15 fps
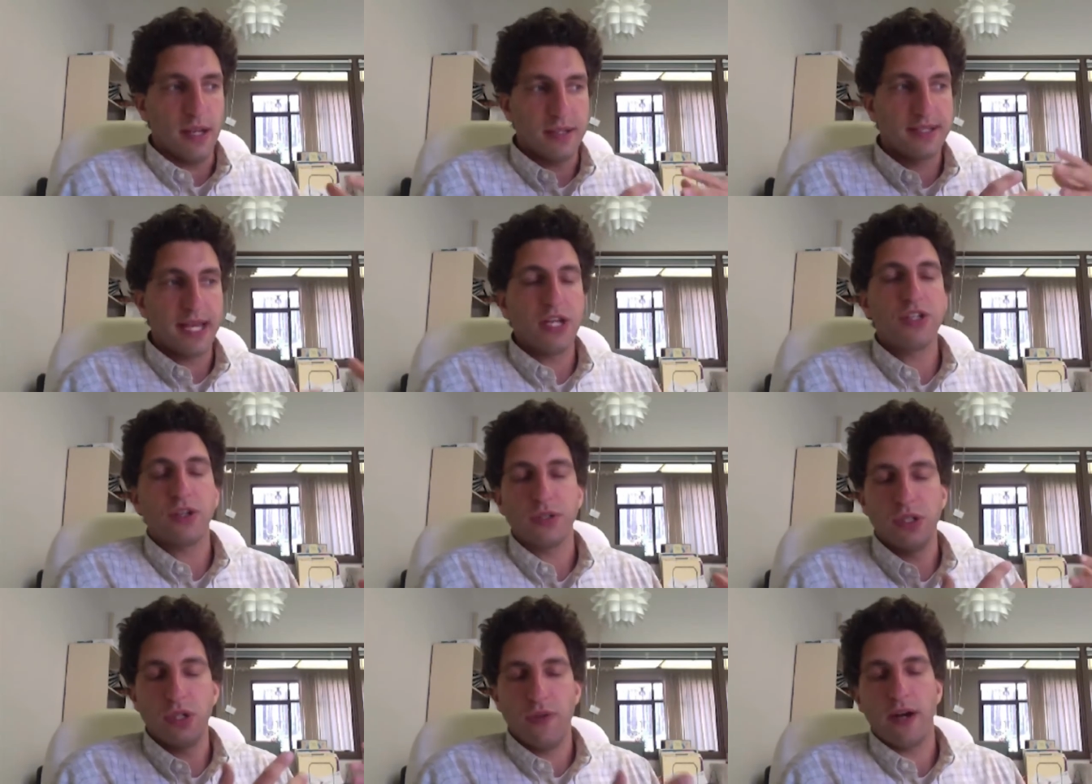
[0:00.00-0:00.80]
essential
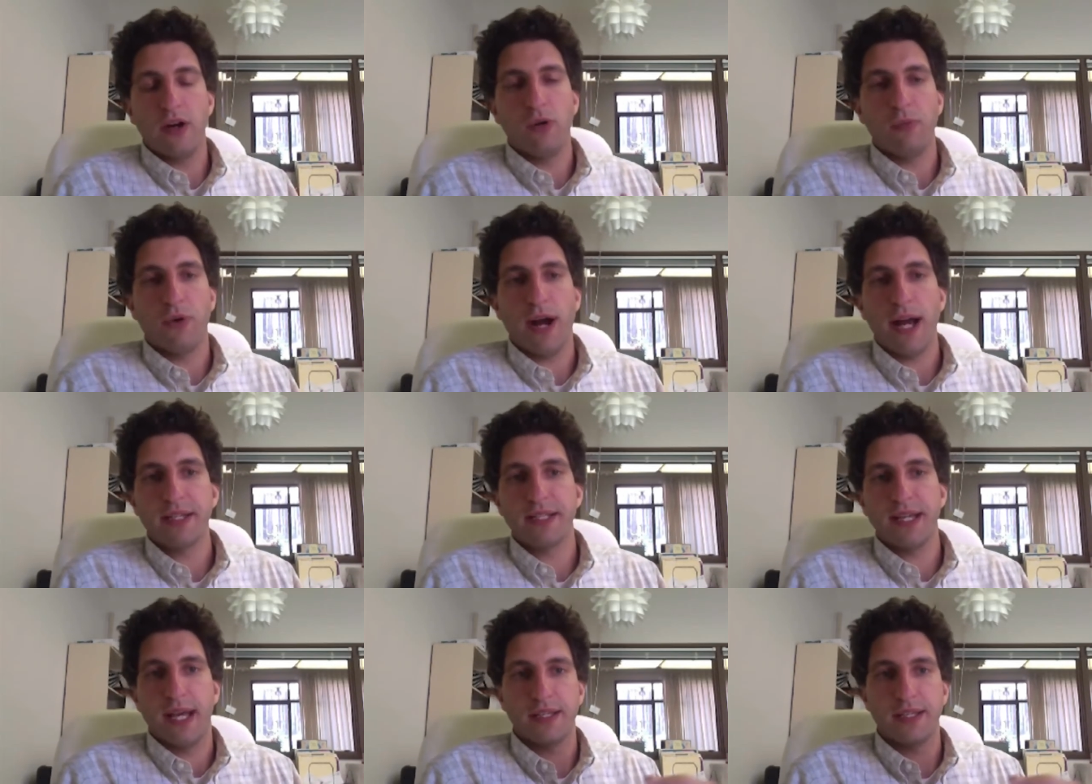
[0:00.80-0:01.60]
to that whole
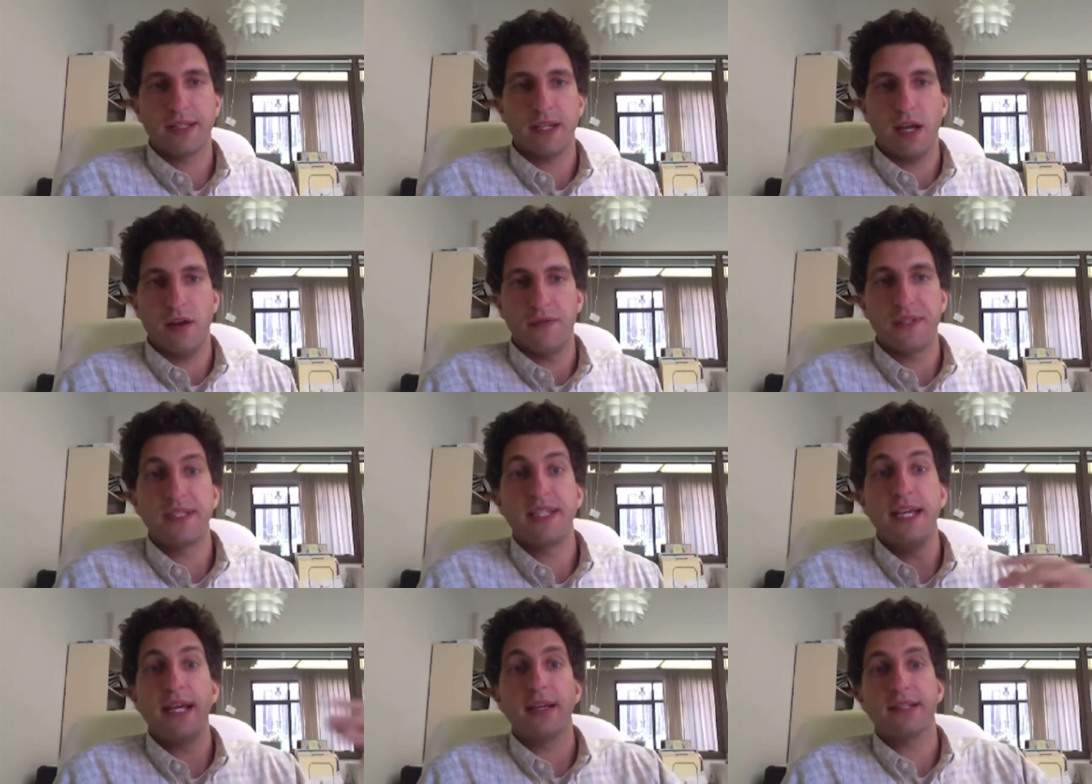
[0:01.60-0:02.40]
process of
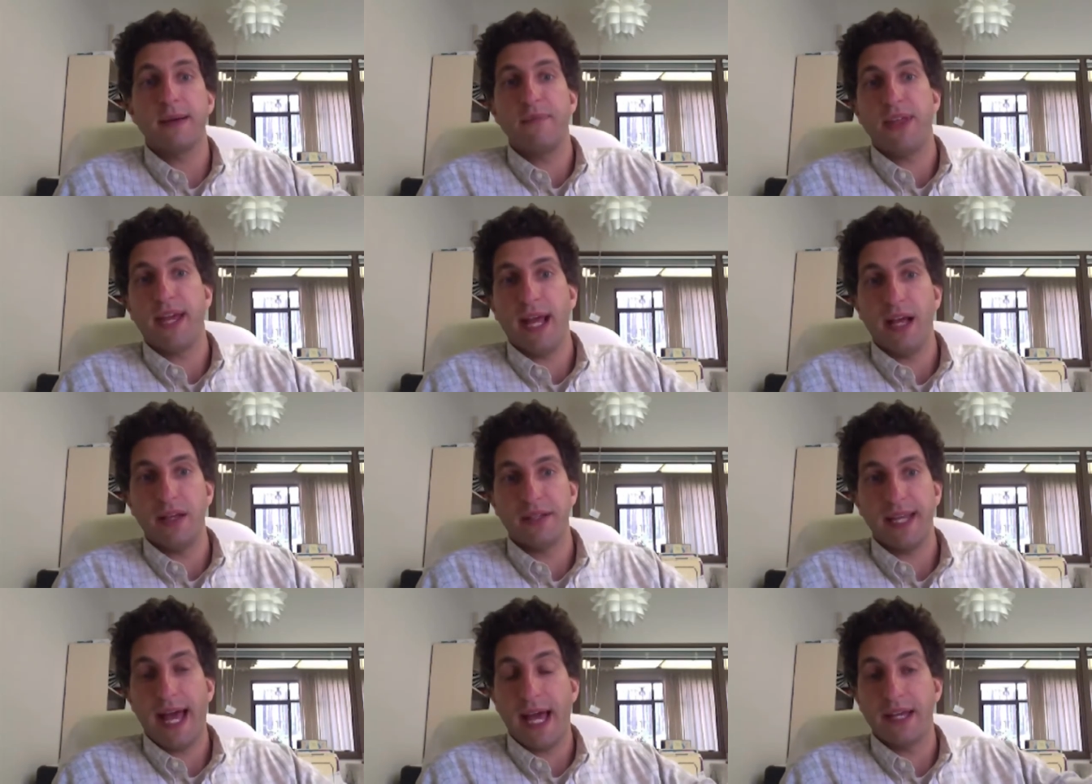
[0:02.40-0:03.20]
seeing something
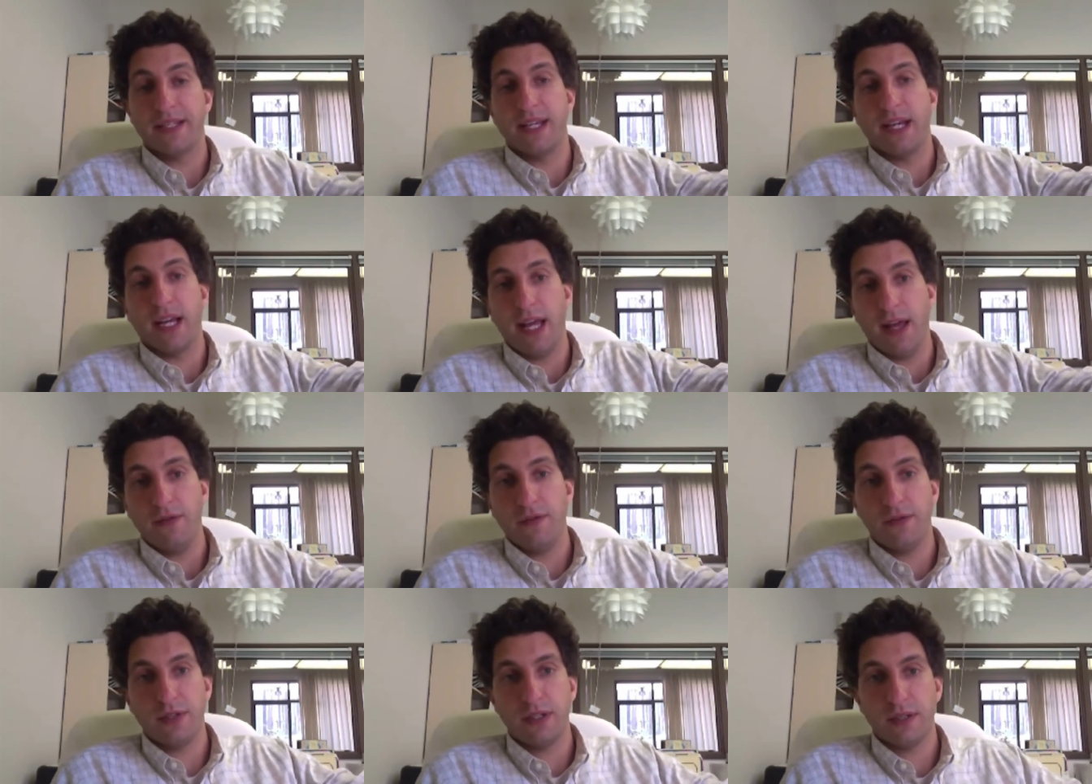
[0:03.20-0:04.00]
else as a
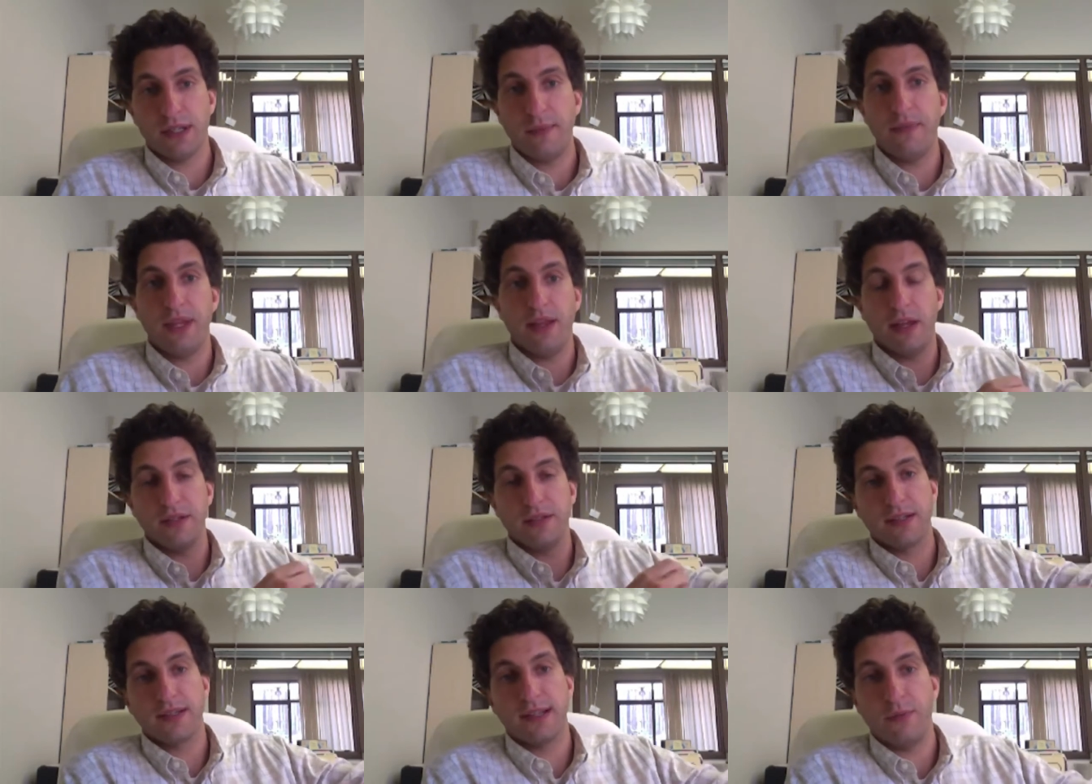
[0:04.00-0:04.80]
gift, something else
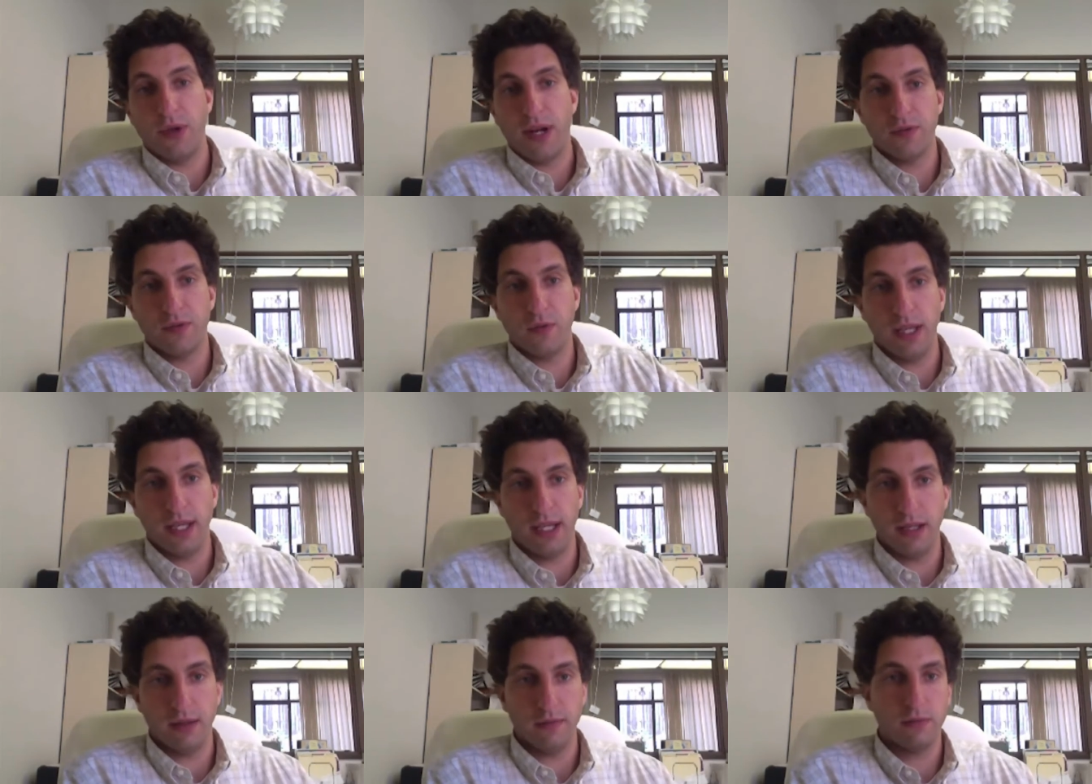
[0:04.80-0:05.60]
that someone has
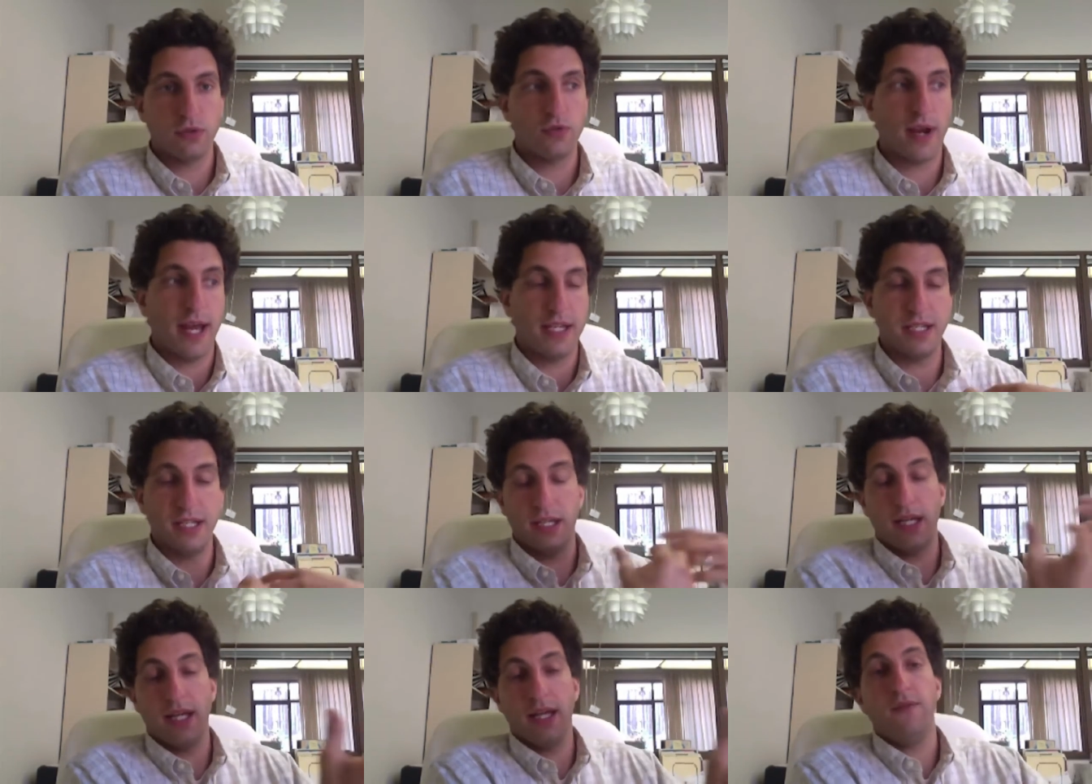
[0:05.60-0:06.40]
really tried
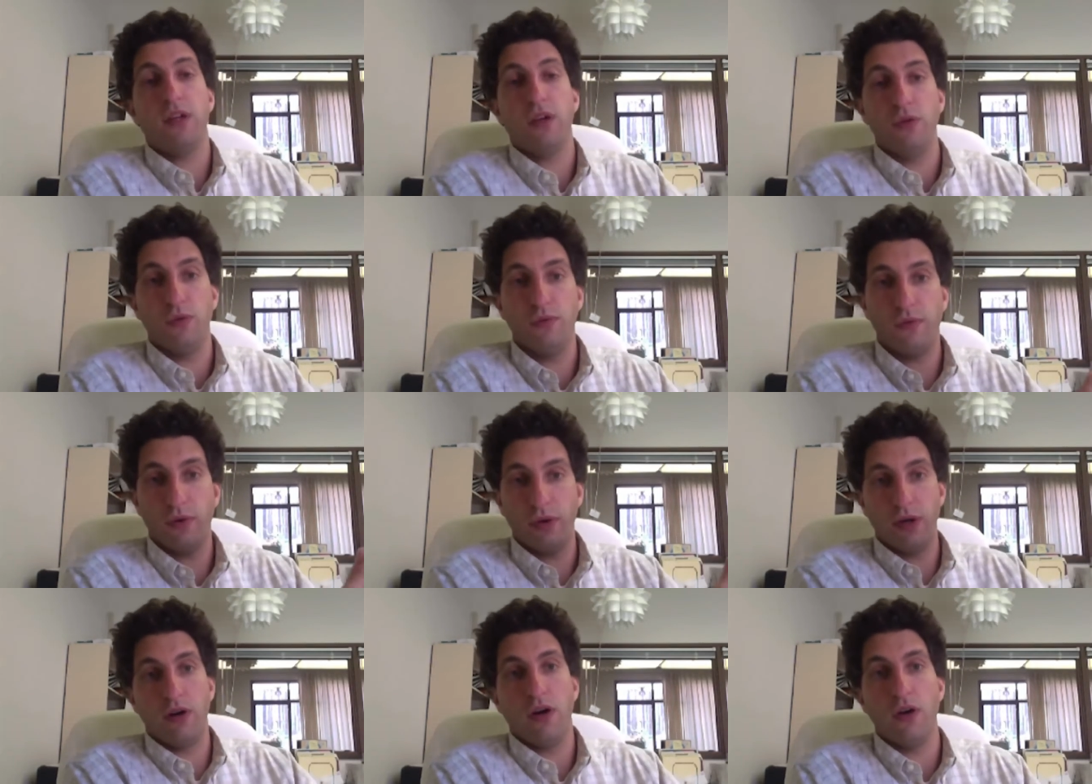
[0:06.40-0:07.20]
to give you
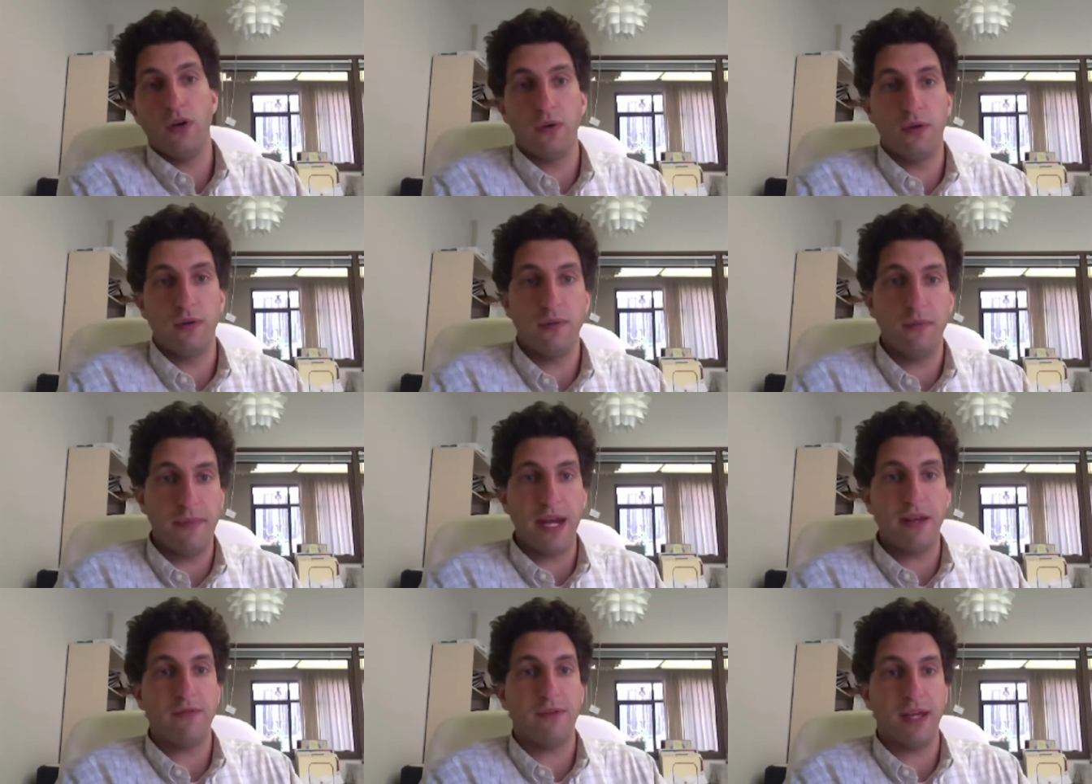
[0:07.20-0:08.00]
for your own
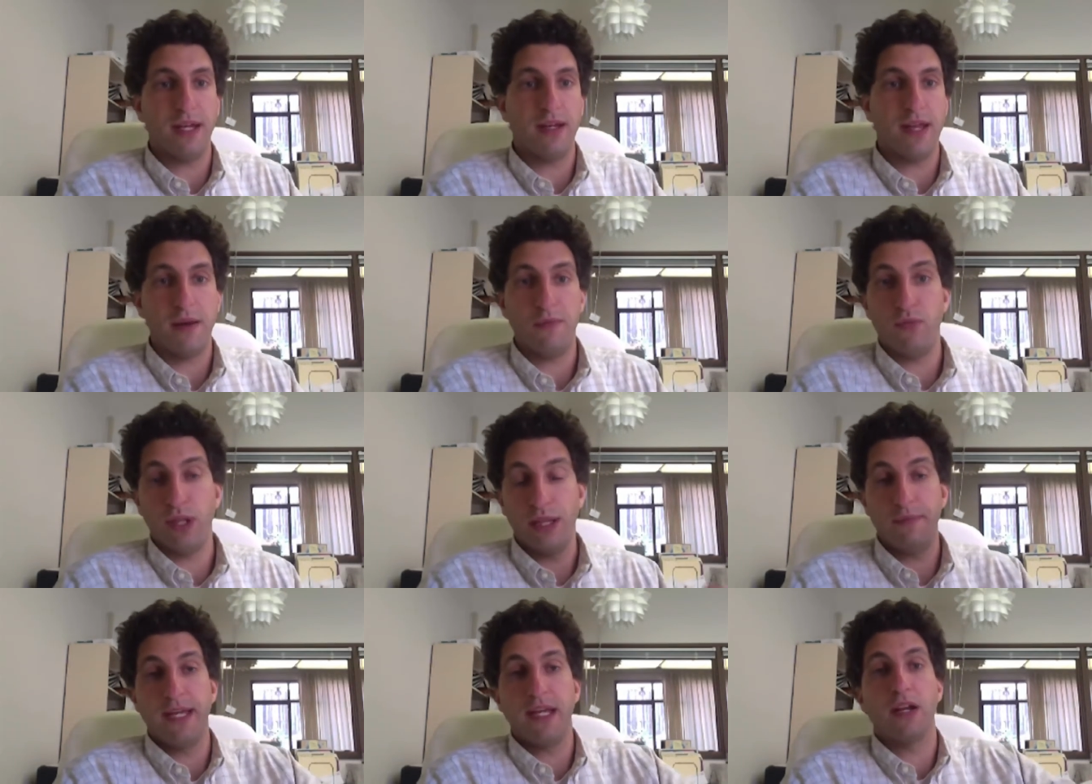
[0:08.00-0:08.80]
benefit, and
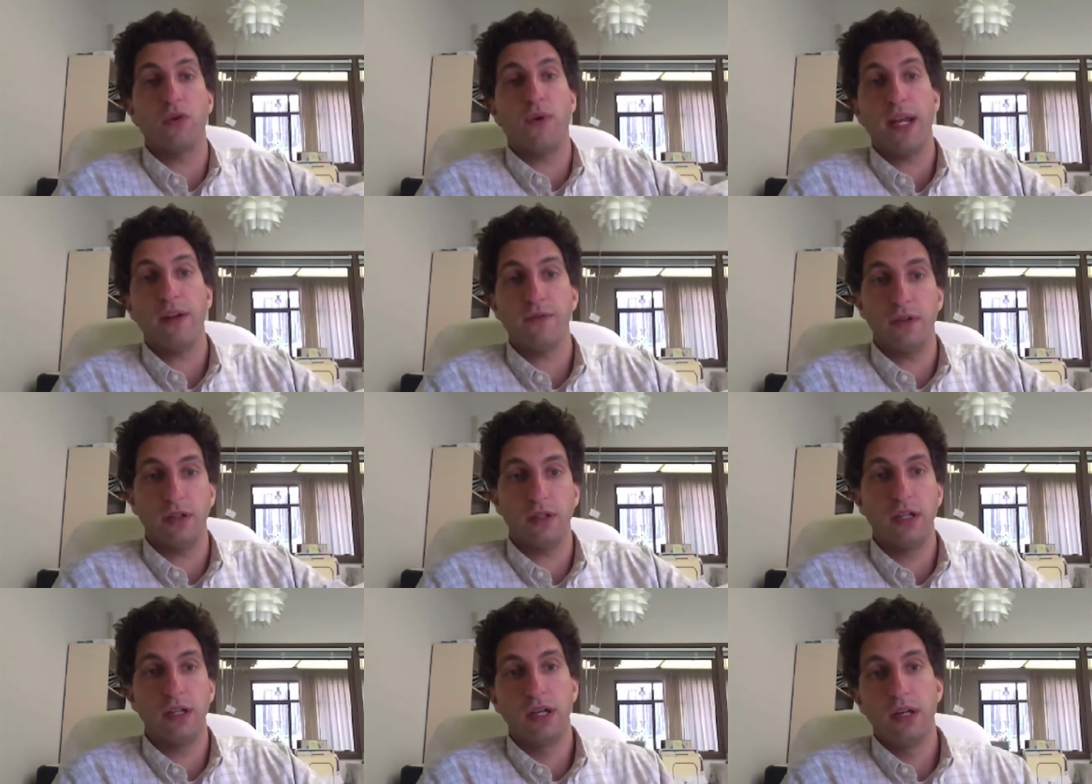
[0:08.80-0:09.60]
really being
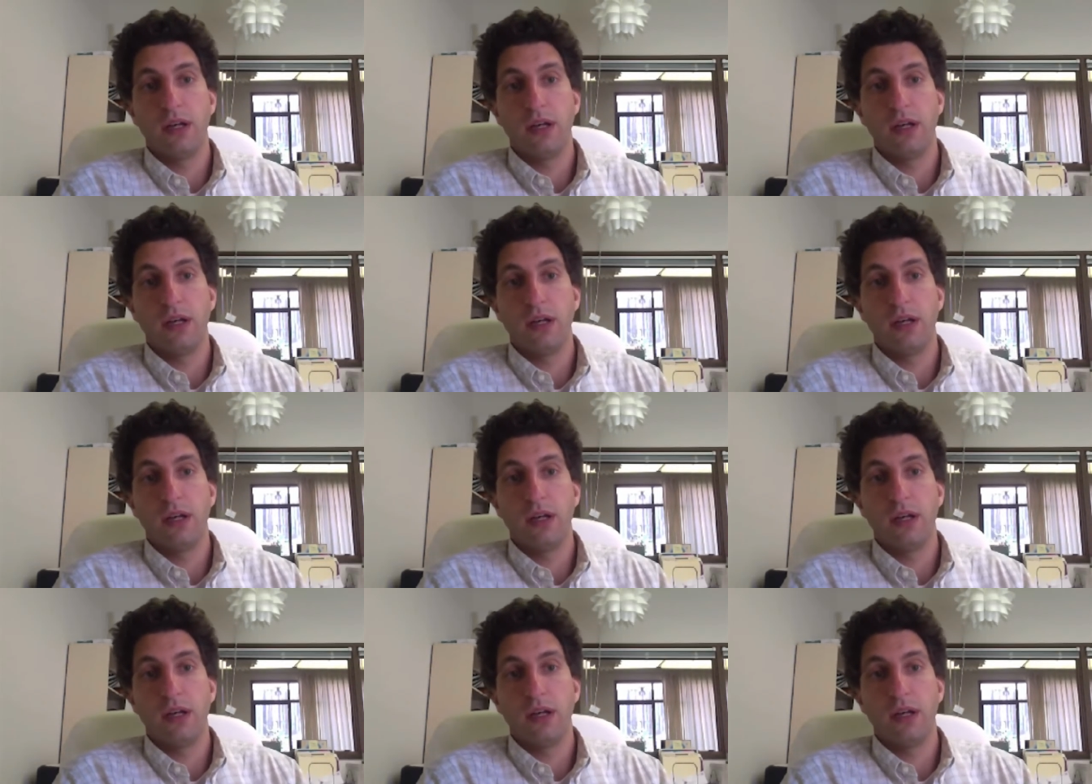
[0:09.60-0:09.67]
grateful